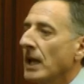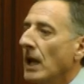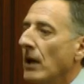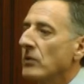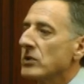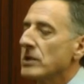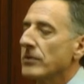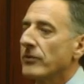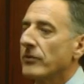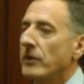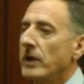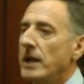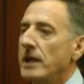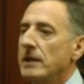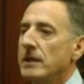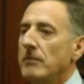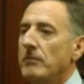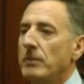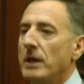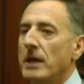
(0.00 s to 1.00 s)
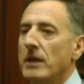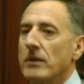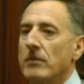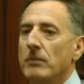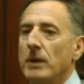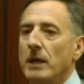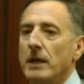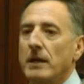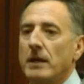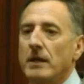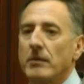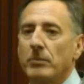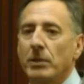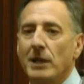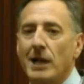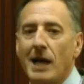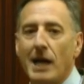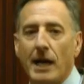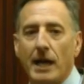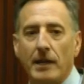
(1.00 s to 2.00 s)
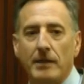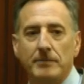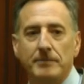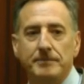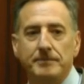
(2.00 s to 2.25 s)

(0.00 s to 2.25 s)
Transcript: I was afraid that Beth might apply.